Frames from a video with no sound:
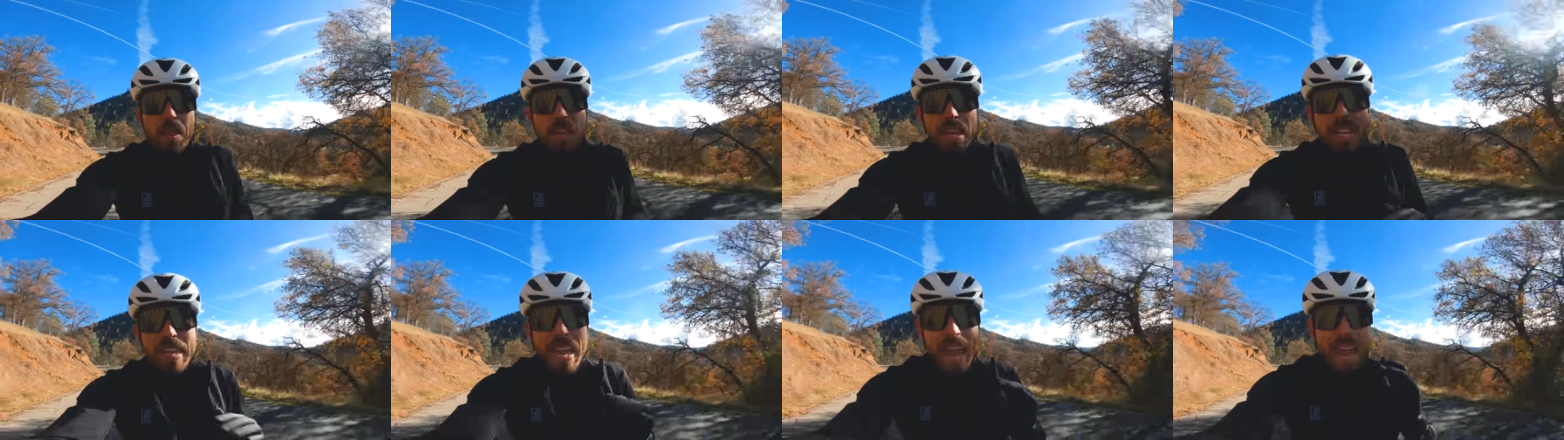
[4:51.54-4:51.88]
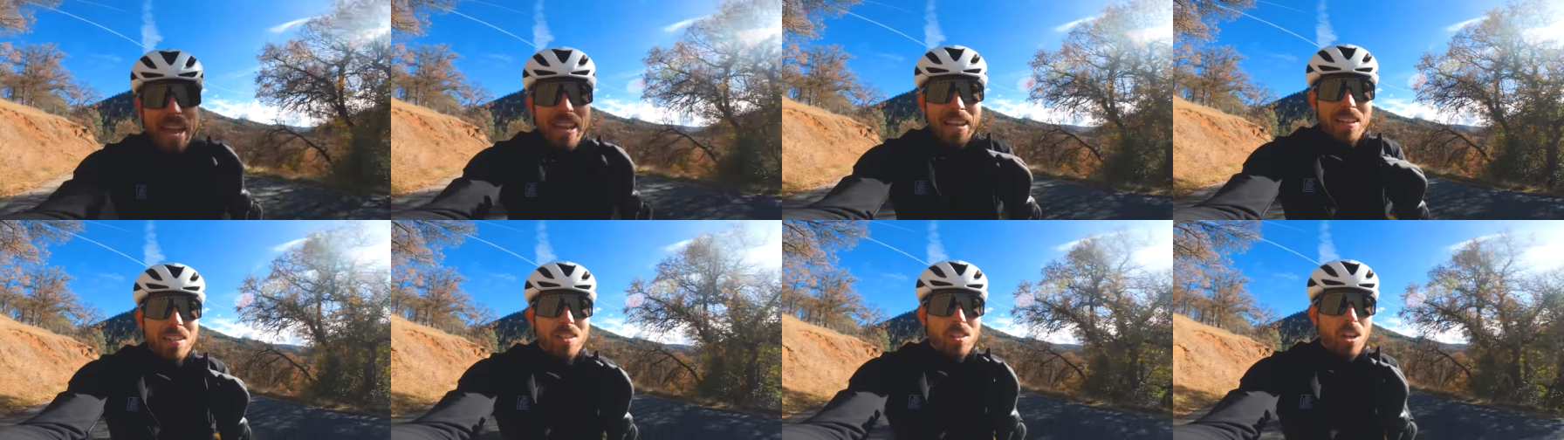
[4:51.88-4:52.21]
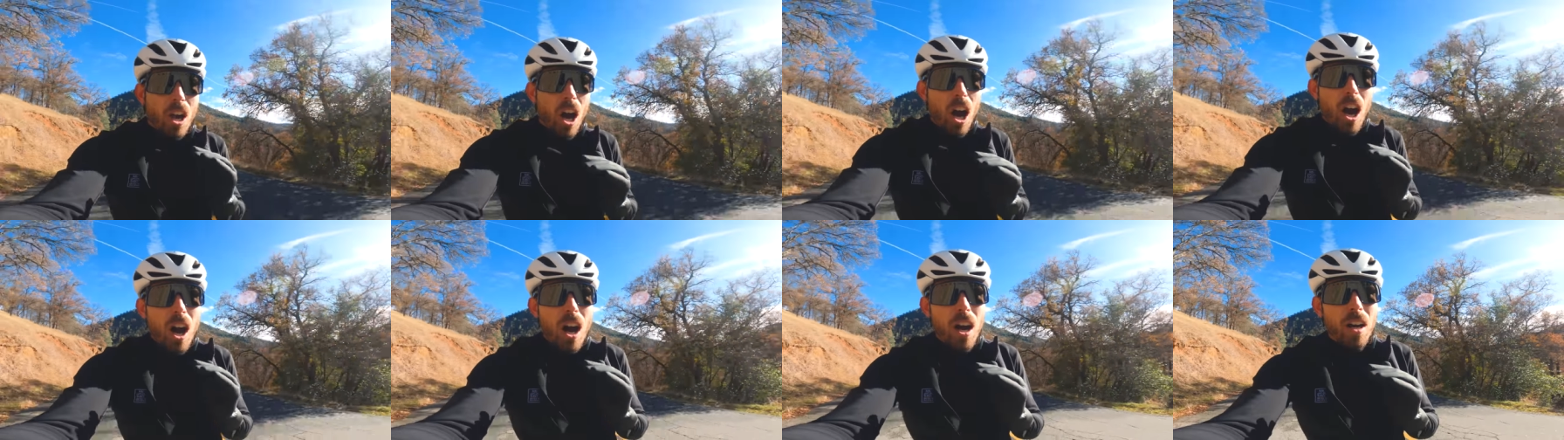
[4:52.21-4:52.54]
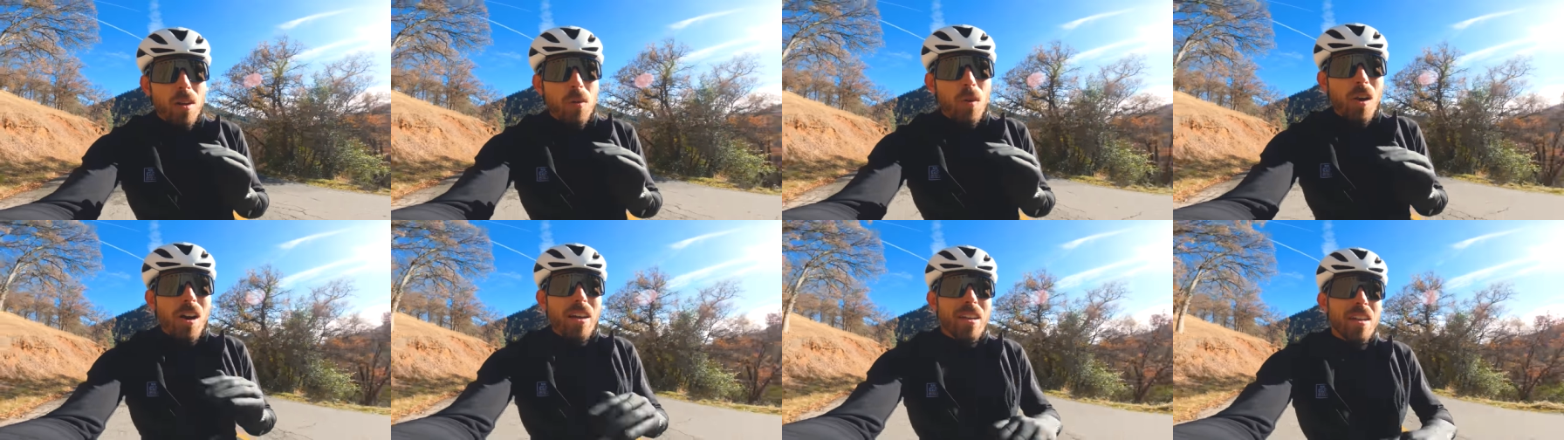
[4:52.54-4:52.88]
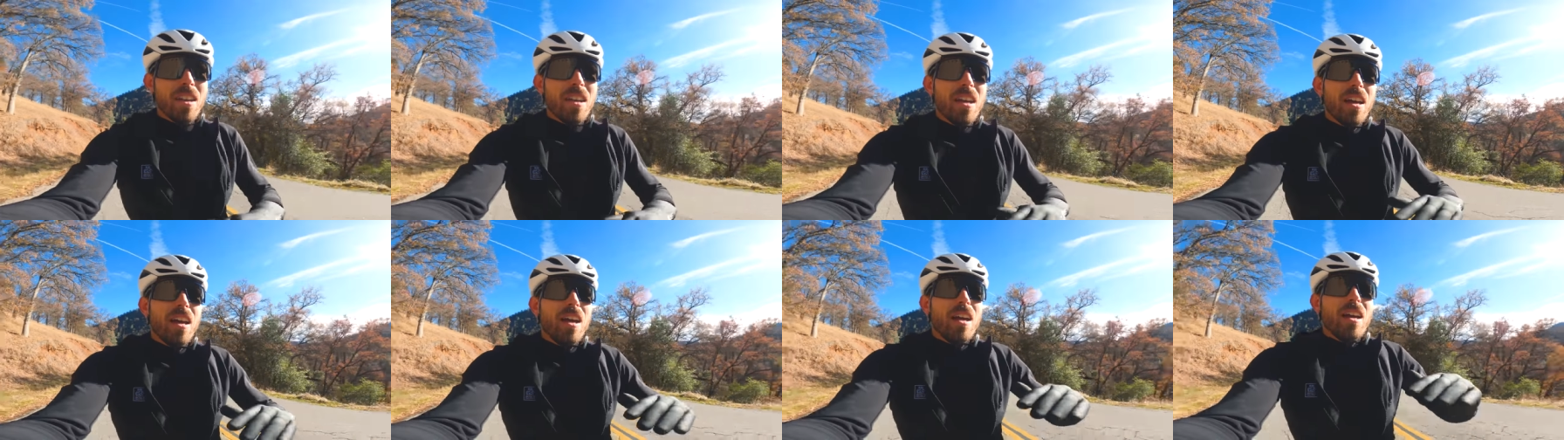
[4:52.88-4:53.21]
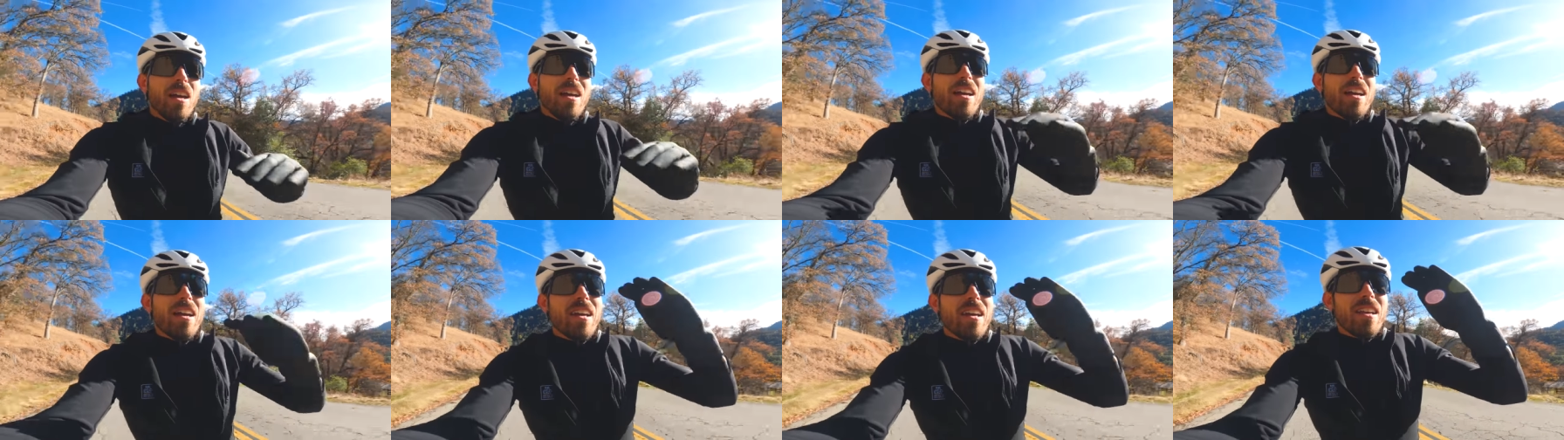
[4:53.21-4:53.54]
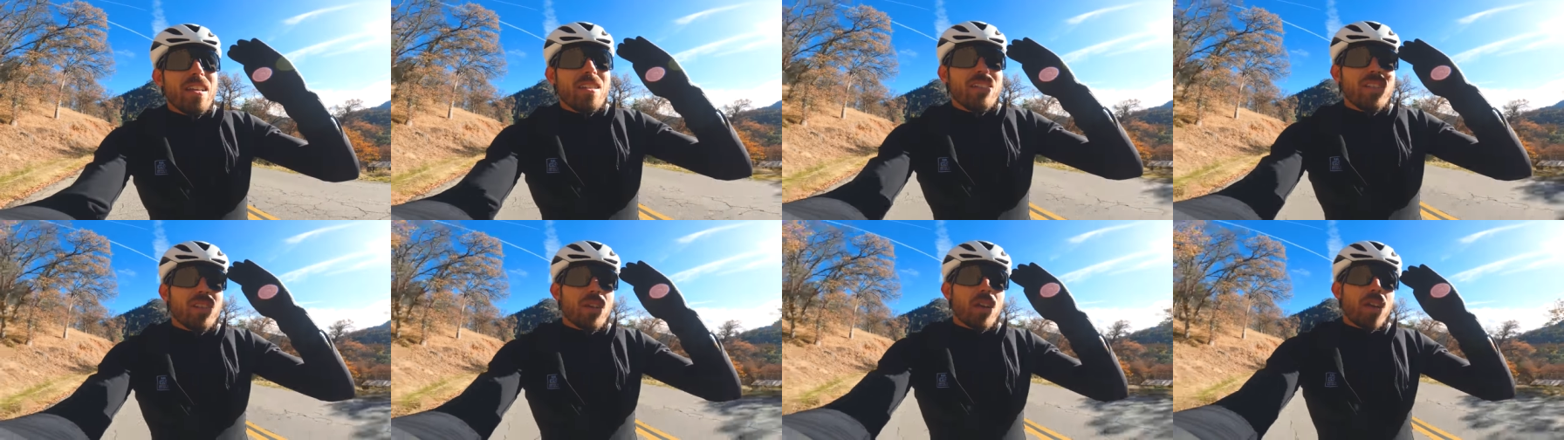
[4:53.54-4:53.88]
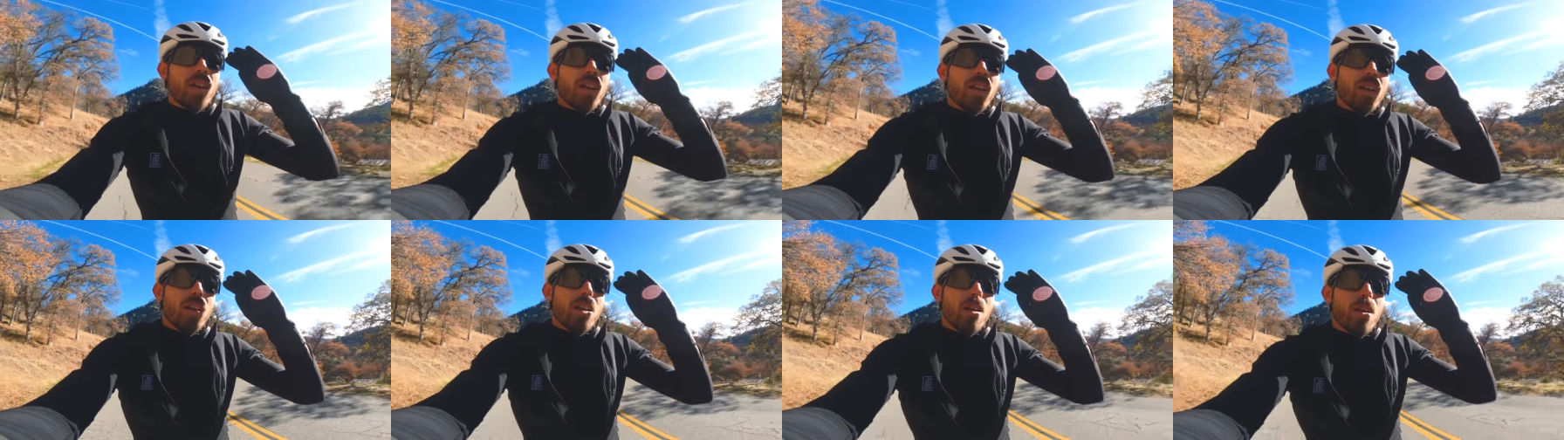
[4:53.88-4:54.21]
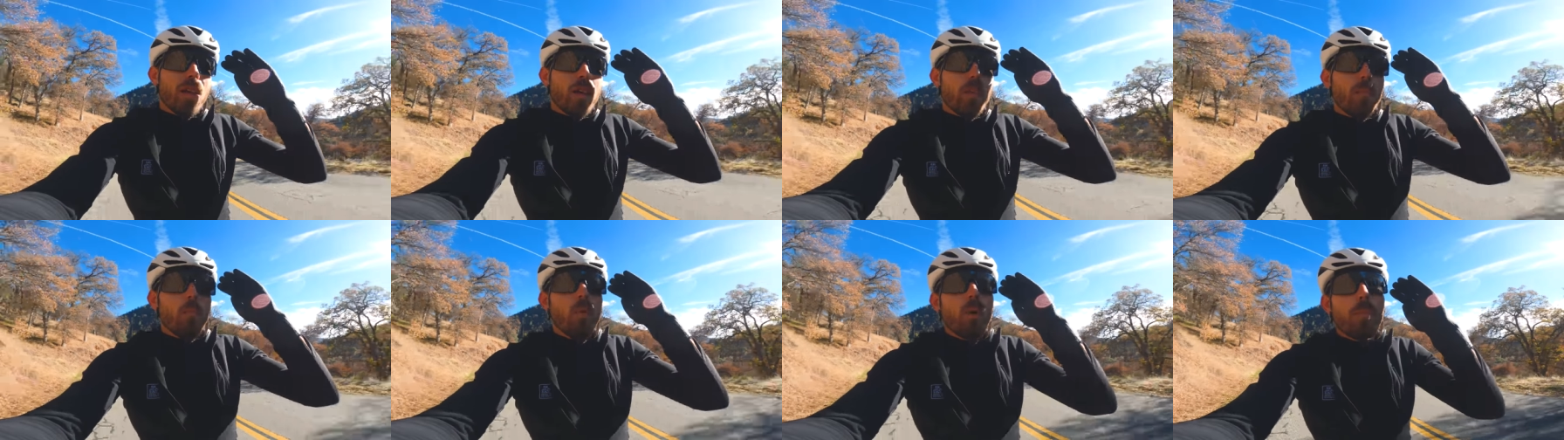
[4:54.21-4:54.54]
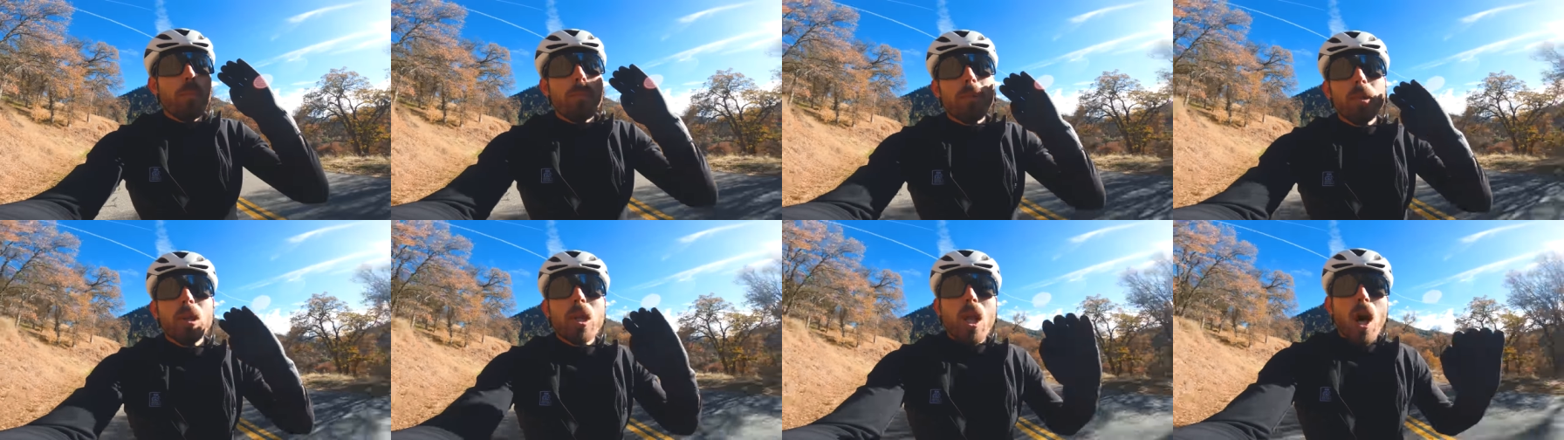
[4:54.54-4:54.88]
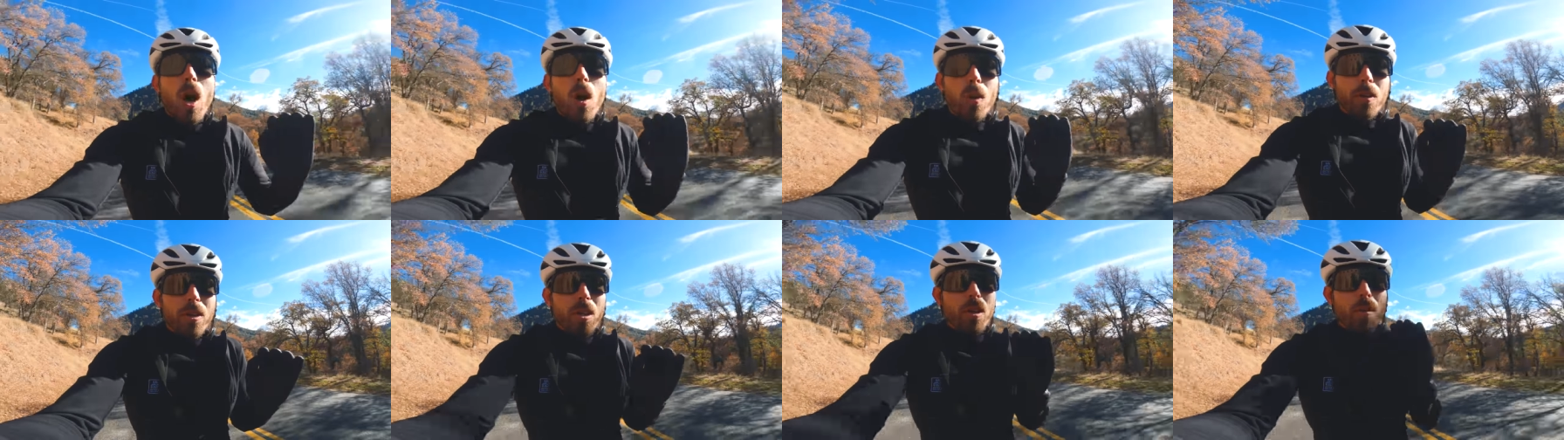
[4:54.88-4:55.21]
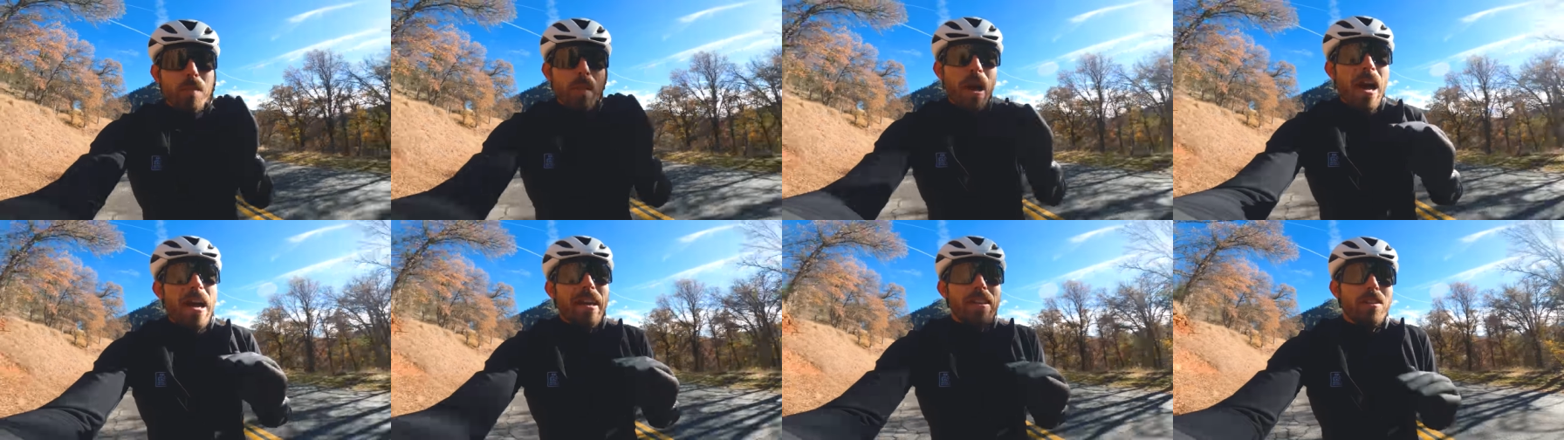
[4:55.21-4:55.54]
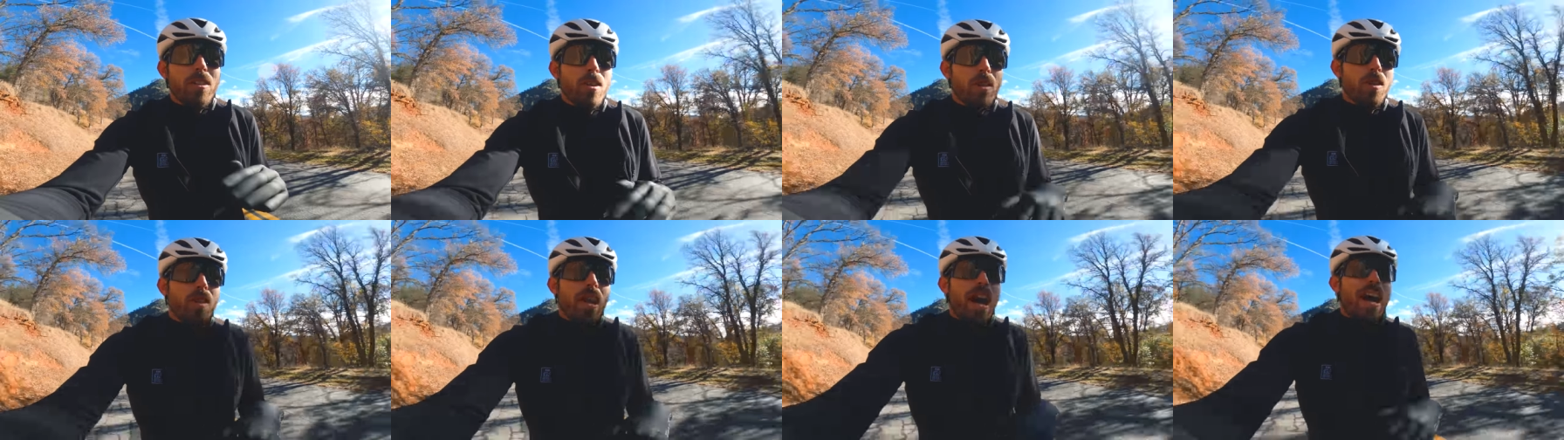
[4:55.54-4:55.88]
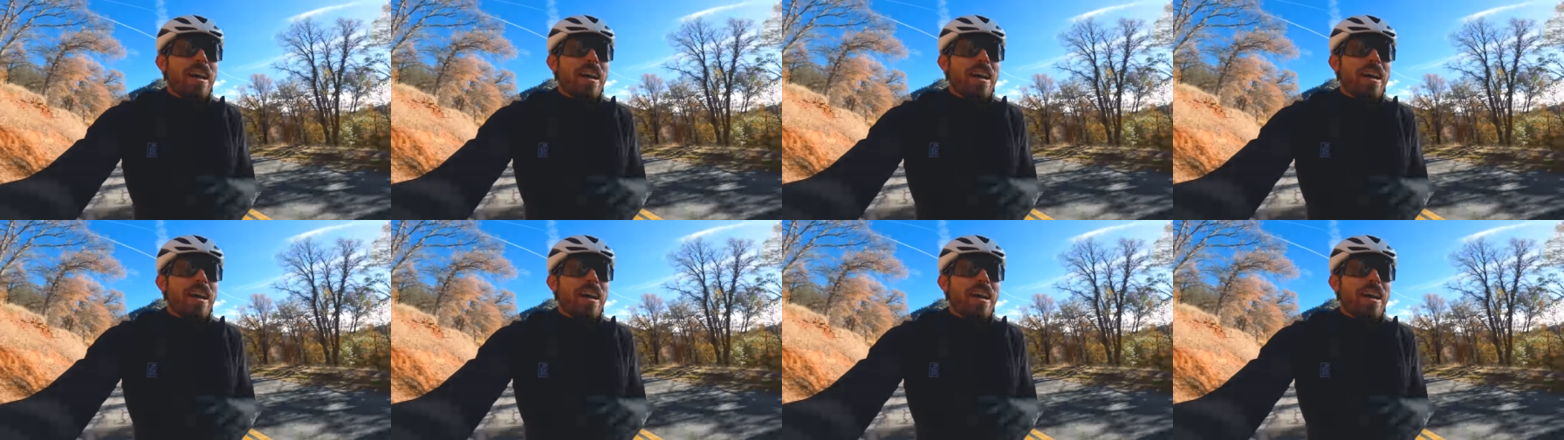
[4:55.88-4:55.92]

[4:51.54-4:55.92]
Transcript: The Genghis Khan one is will blow your mind, dude.